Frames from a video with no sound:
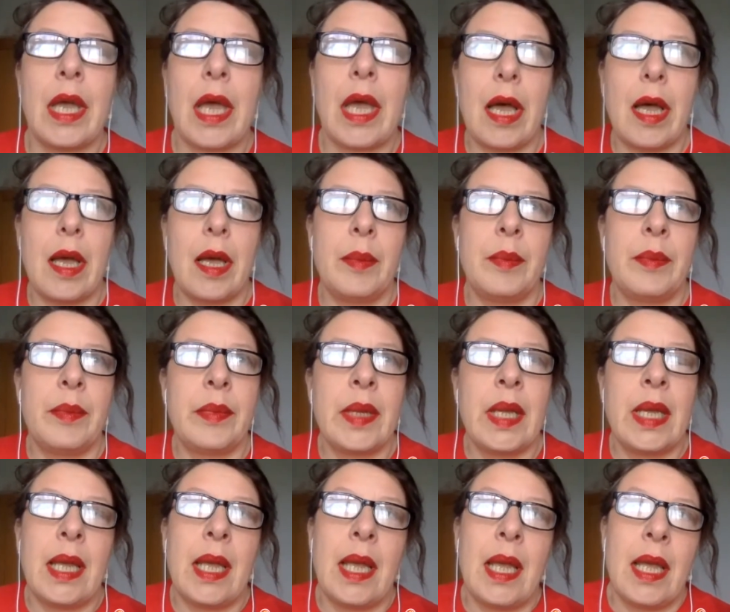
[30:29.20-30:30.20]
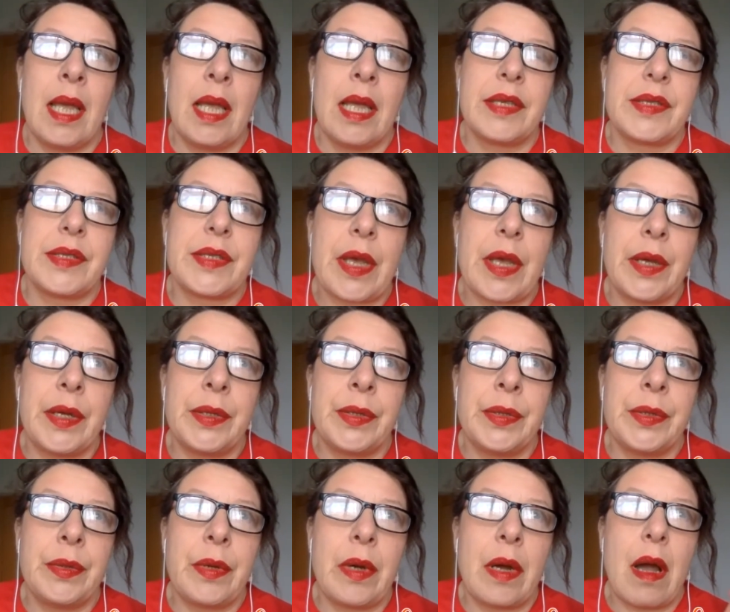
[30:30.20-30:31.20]
Um,
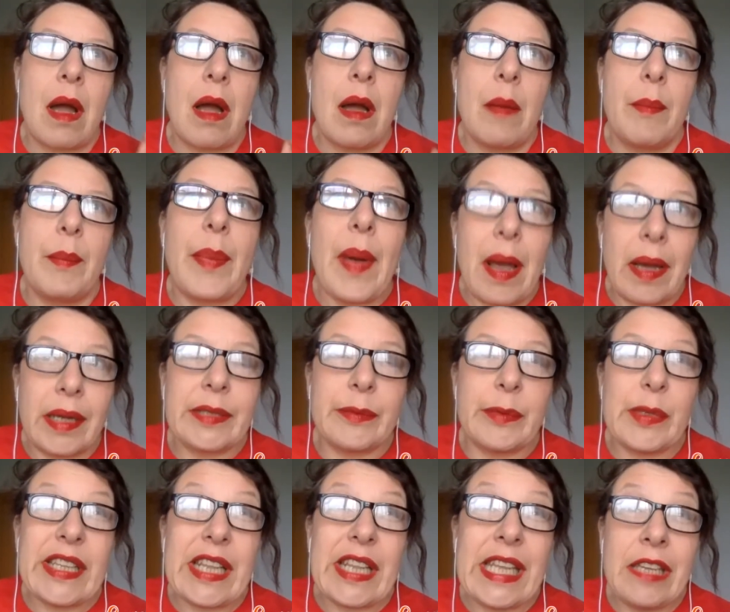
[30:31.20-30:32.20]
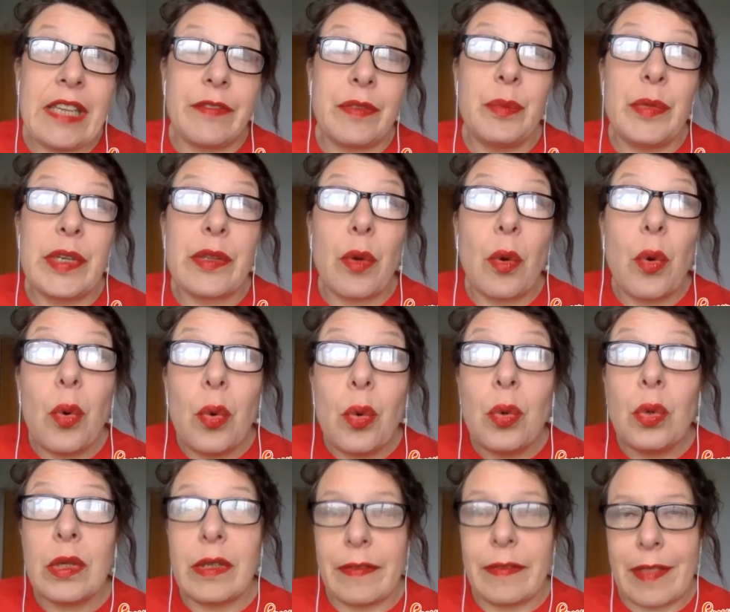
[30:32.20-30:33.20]
so, but even with
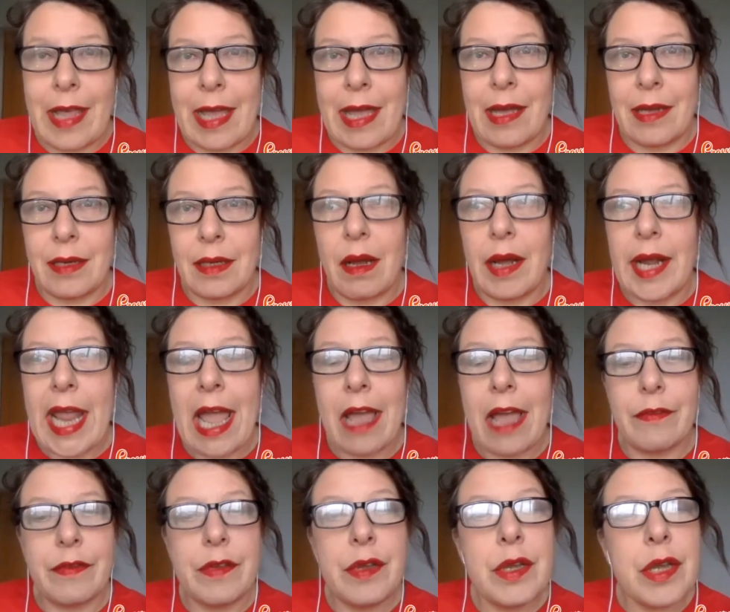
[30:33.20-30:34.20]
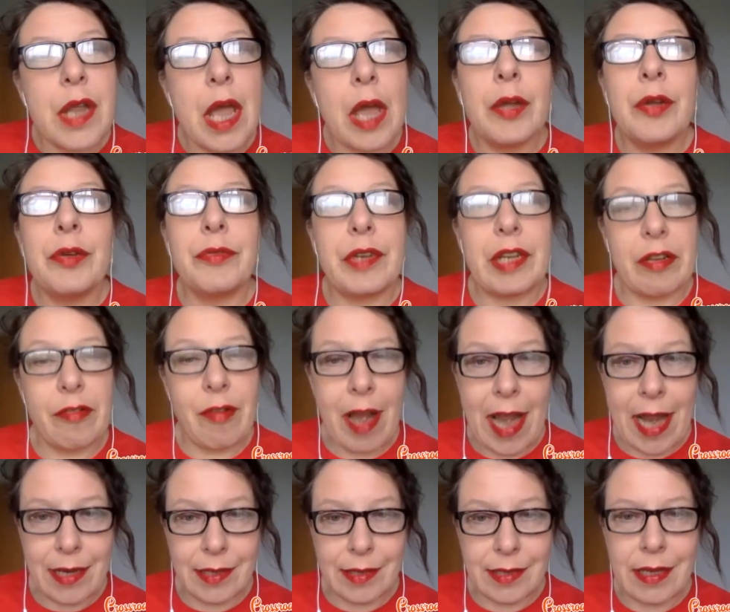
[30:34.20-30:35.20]
all of that, I have no
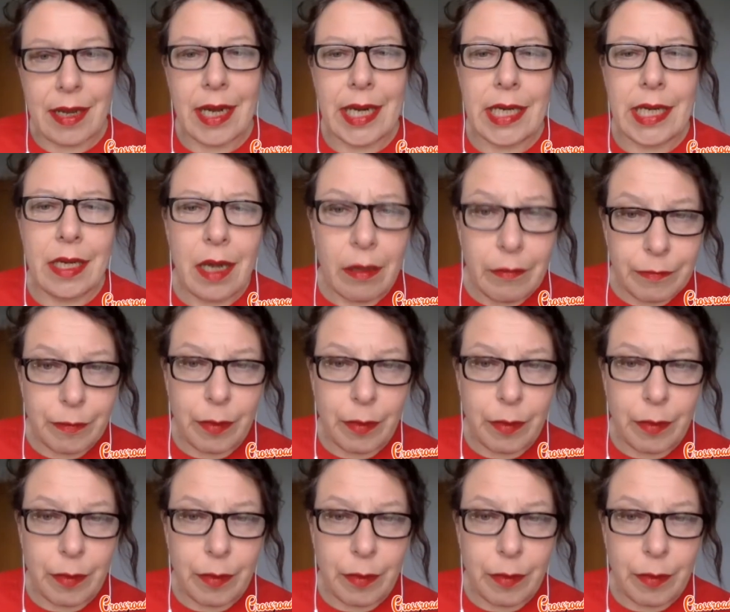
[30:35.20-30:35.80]
regrets. I love